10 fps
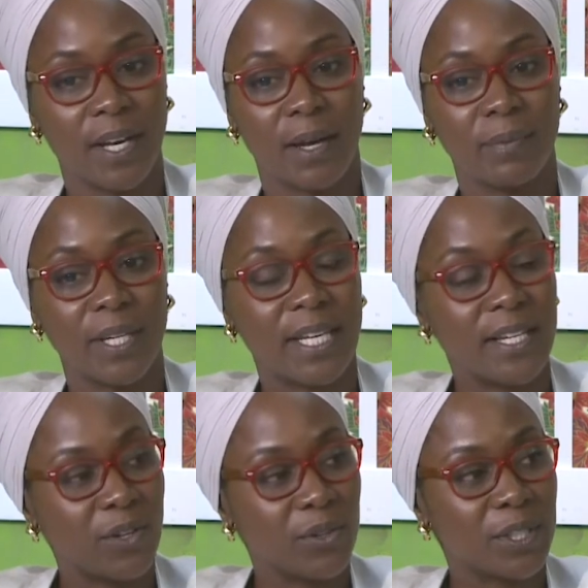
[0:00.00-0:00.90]
The
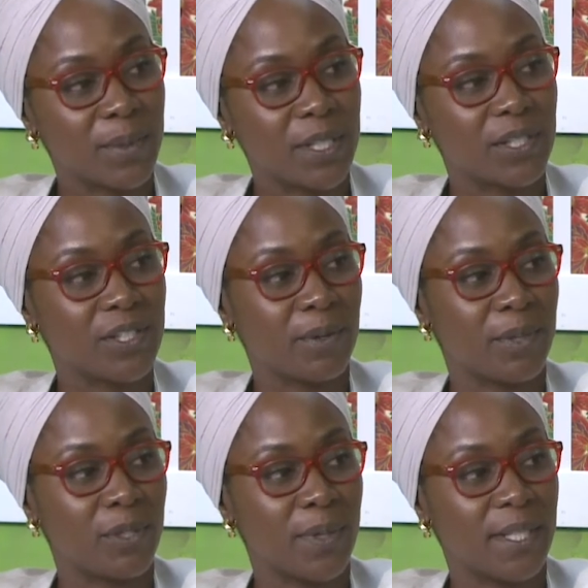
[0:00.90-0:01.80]
keynote speeches are
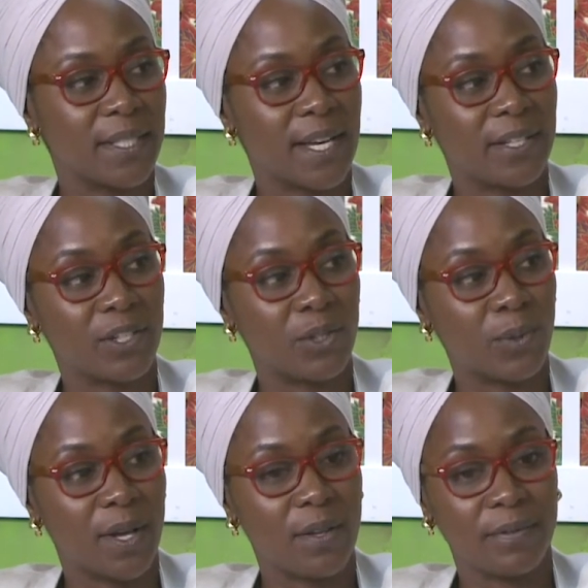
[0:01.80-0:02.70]
between 10 to
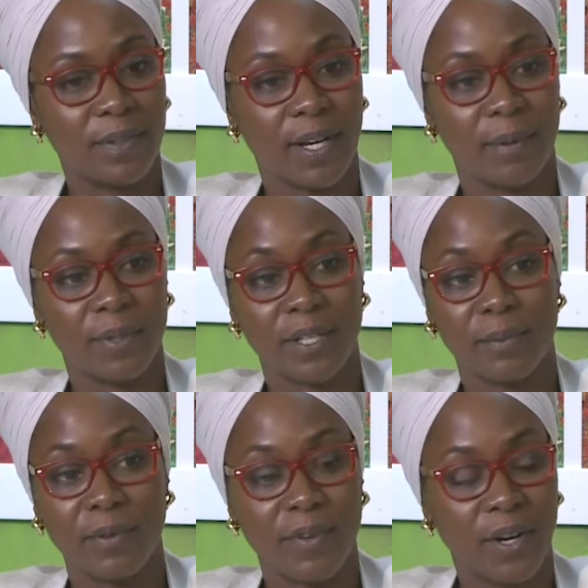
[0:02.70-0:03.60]
12. It's
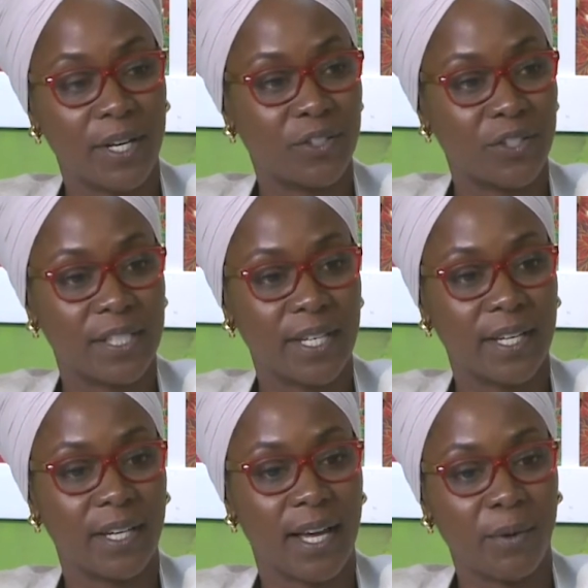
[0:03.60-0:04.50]
going to be very
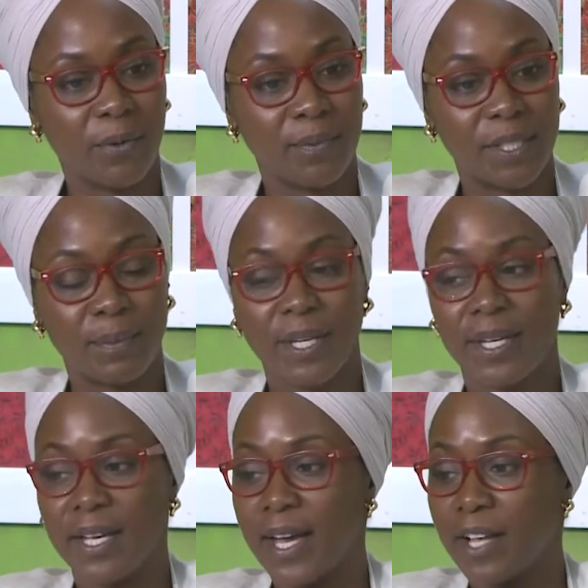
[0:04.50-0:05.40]
interesting. I will be
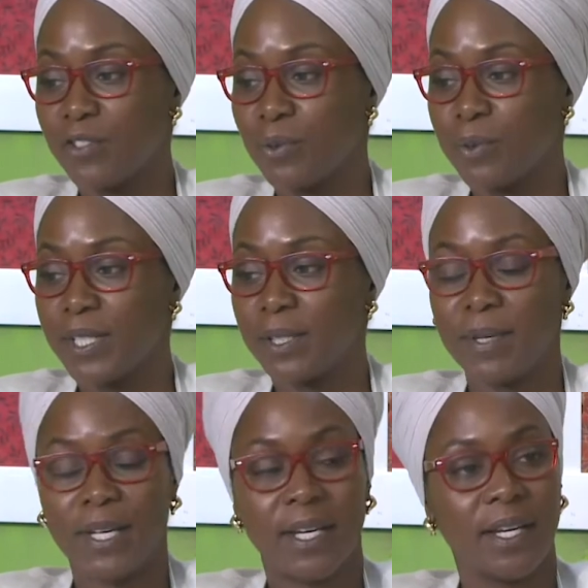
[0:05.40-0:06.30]
speaking. Andrew will be
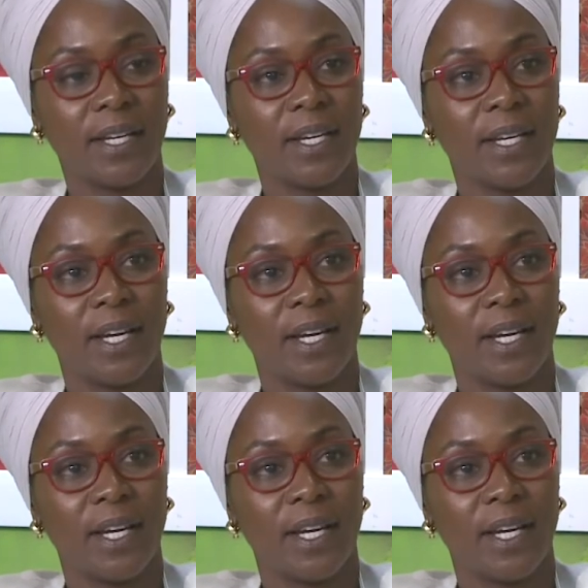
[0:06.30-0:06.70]
speaking.